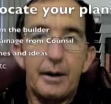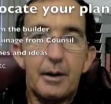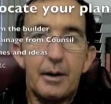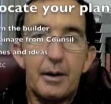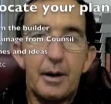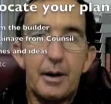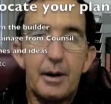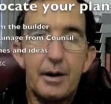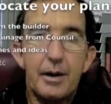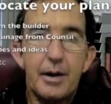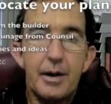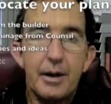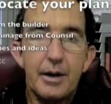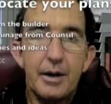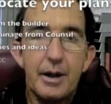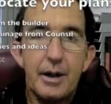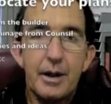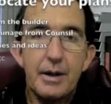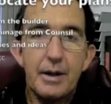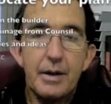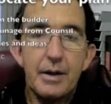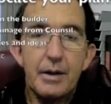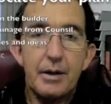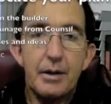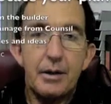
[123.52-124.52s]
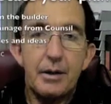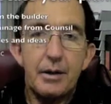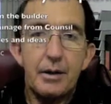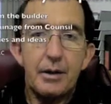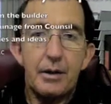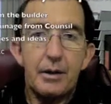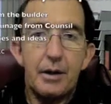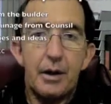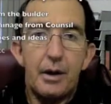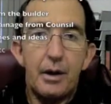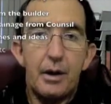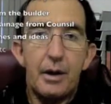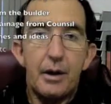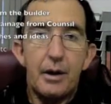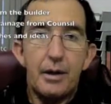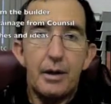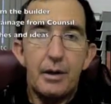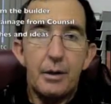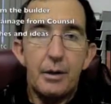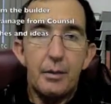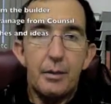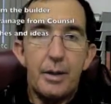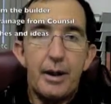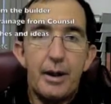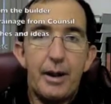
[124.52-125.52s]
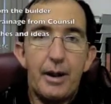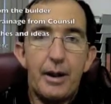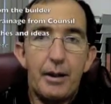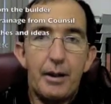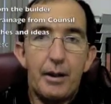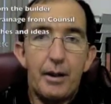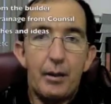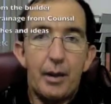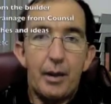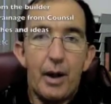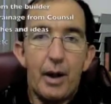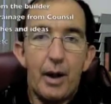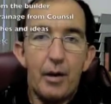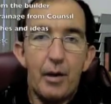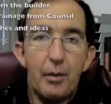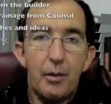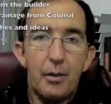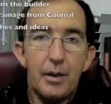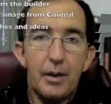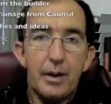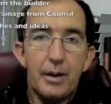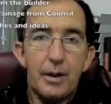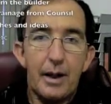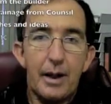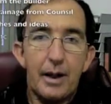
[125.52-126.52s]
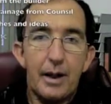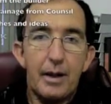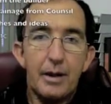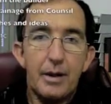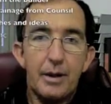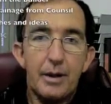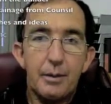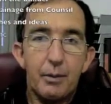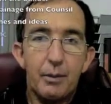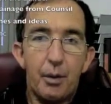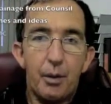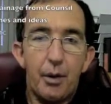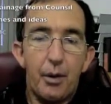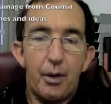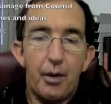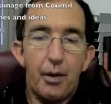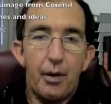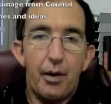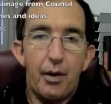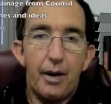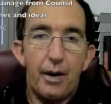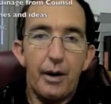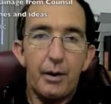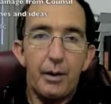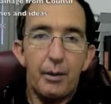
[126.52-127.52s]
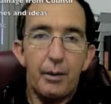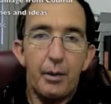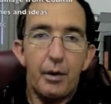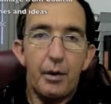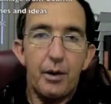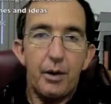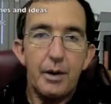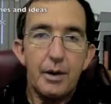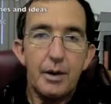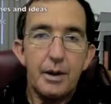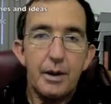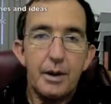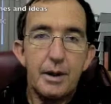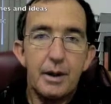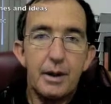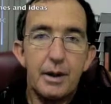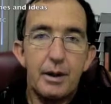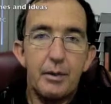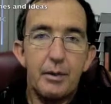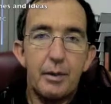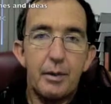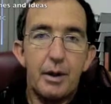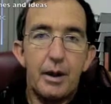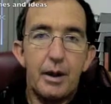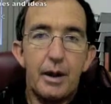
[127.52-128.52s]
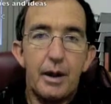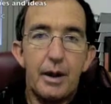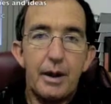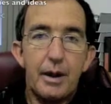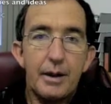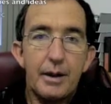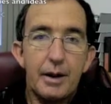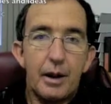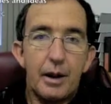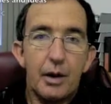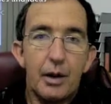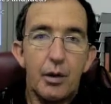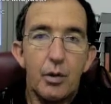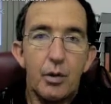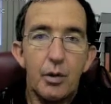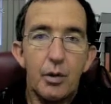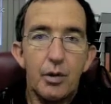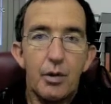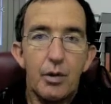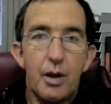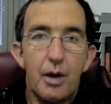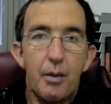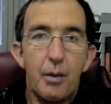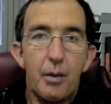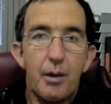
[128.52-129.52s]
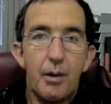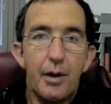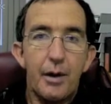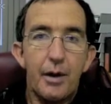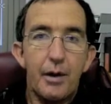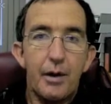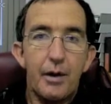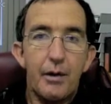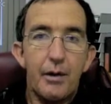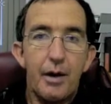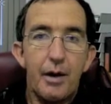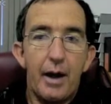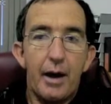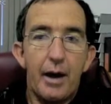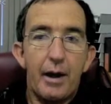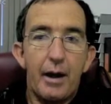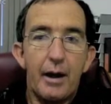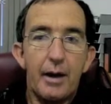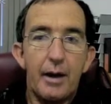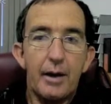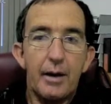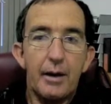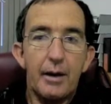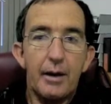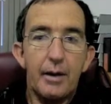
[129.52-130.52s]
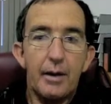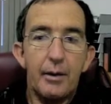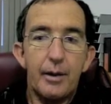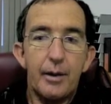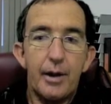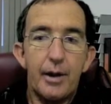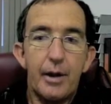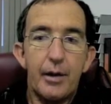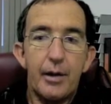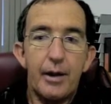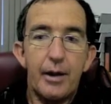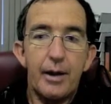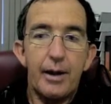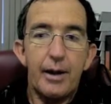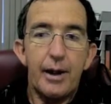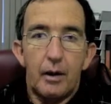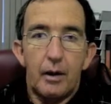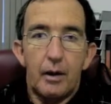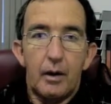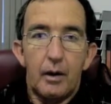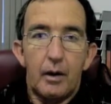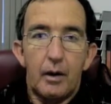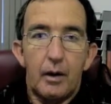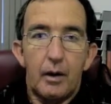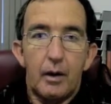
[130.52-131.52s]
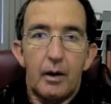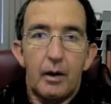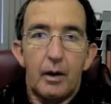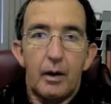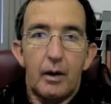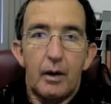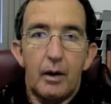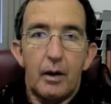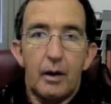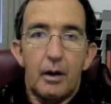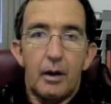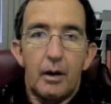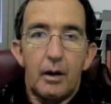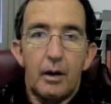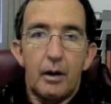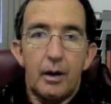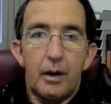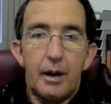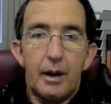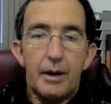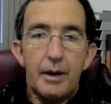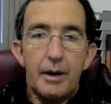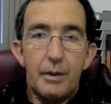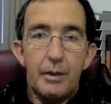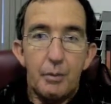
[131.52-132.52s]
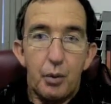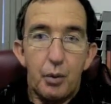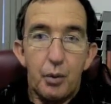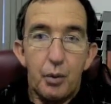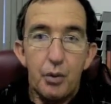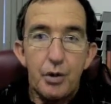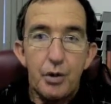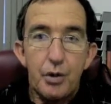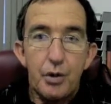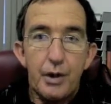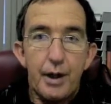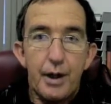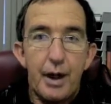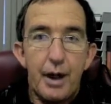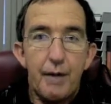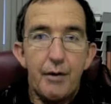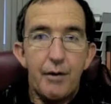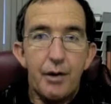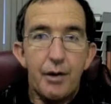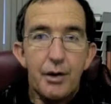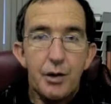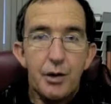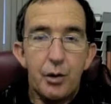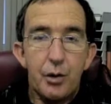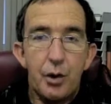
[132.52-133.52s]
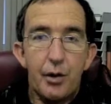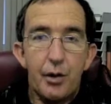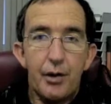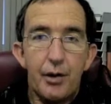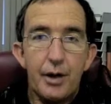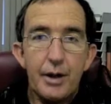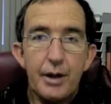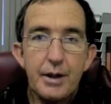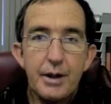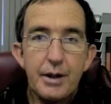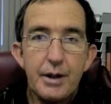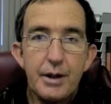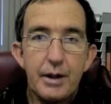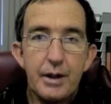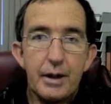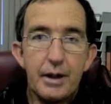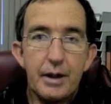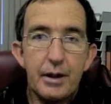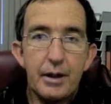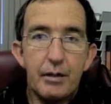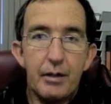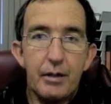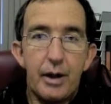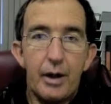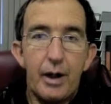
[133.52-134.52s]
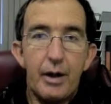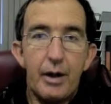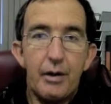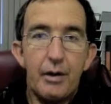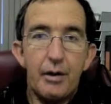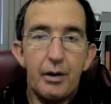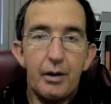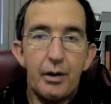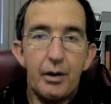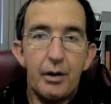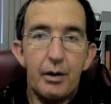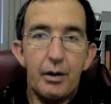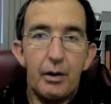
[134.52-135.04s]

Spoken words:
It just has to be 100% spot on, otherwise it's going to cause trouble down the track, and we don't need that. It's important to have your soil test ready too.